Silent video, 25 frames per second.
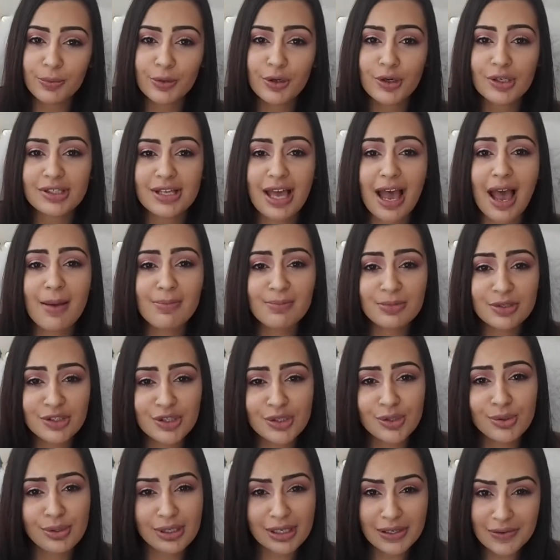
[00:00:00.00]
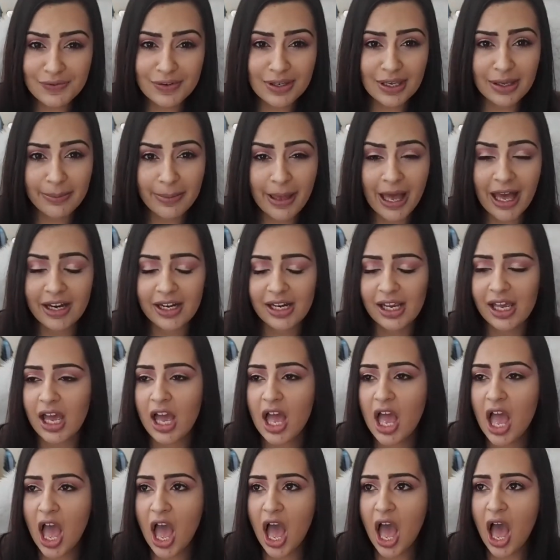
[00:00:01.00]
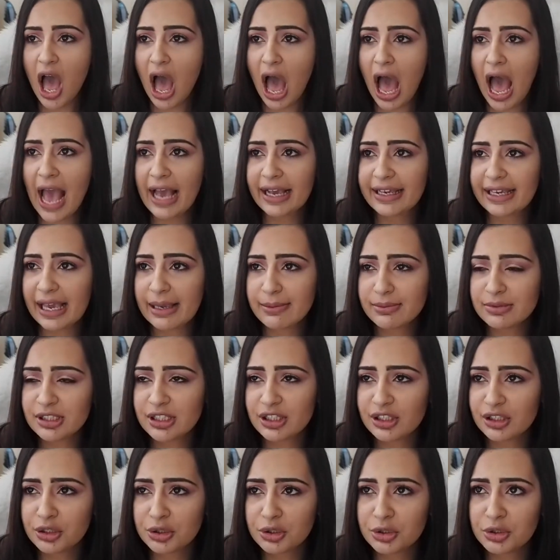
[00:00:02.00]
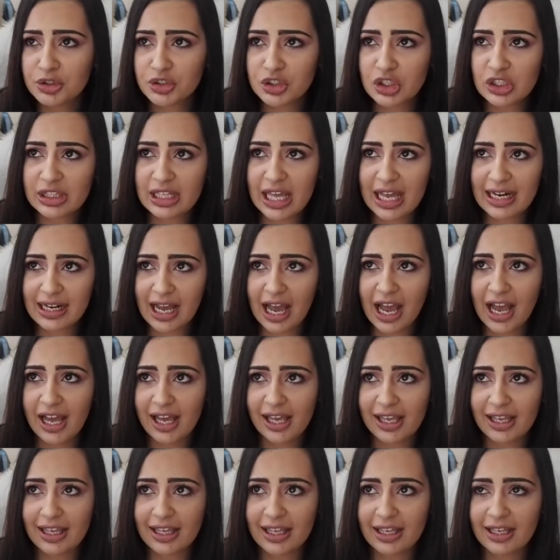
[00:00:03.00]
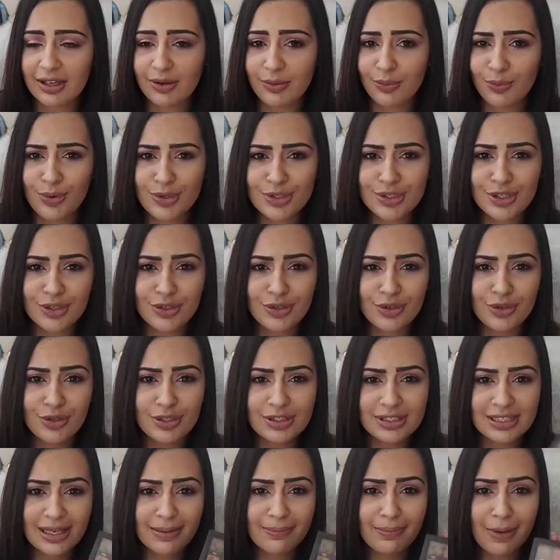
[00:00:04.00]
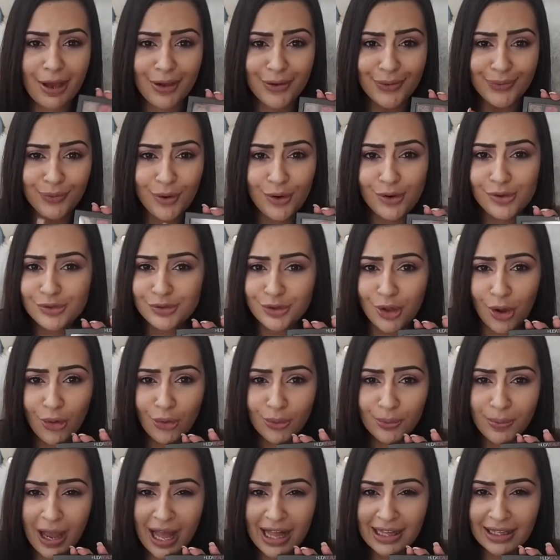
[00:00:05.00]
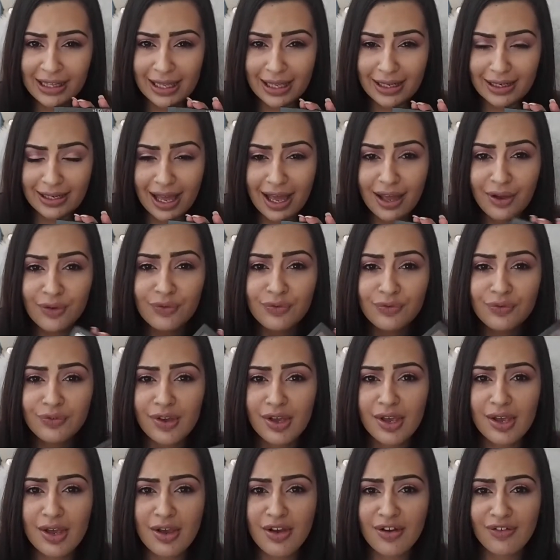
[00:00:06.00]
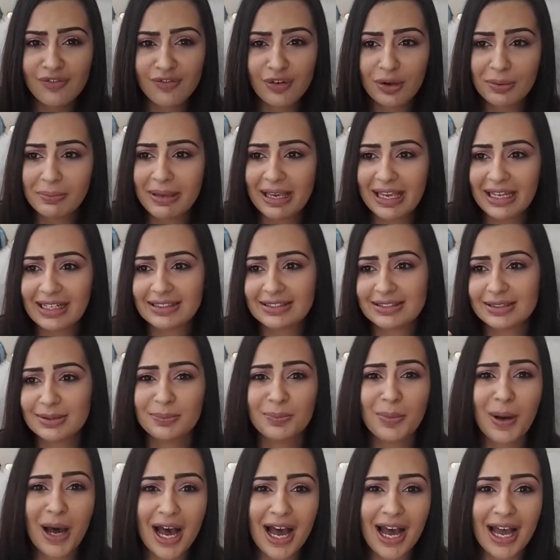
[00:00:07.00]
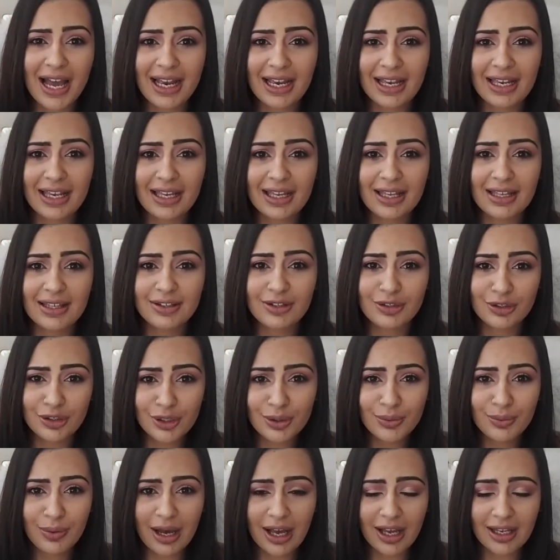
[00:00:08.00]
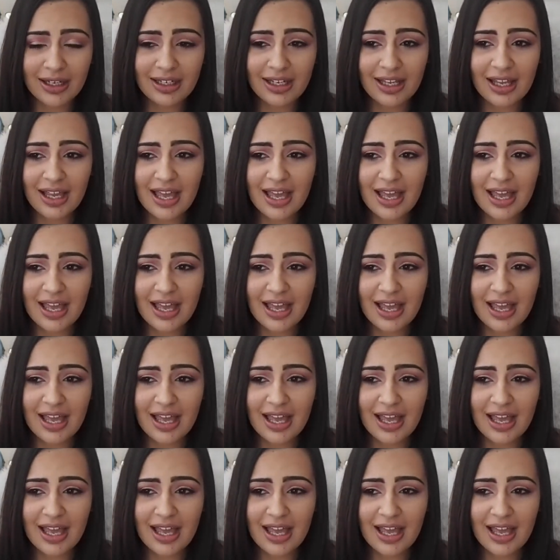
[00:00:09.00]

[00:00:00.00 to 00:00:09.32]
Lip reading: because I'm still iffy about it. I came to the conclusion that I wasn't using my rose gold palette enough for me to buy the new one.